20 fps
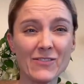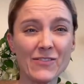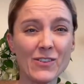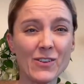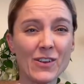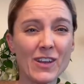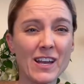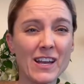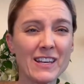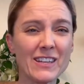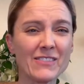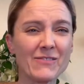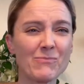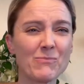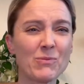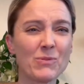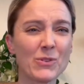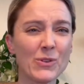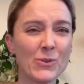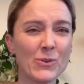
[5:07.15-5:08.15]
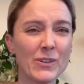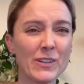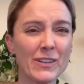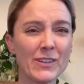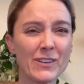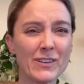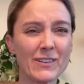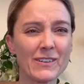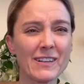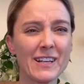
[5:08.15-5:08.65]
you feel kind of
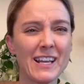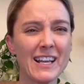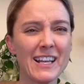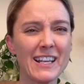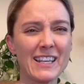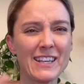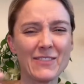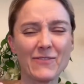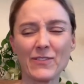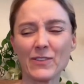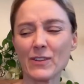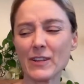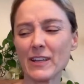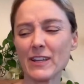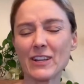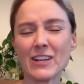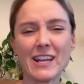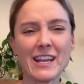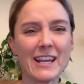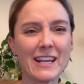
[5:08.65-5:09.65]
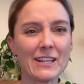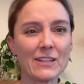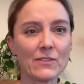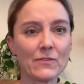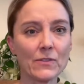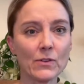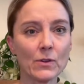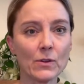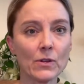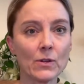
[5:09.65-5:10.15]
bloated or you feel like your
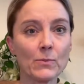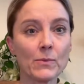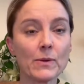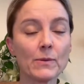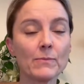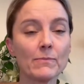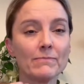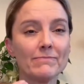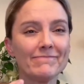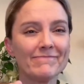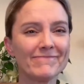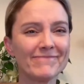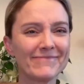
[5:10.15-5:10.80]
hands feel a little bit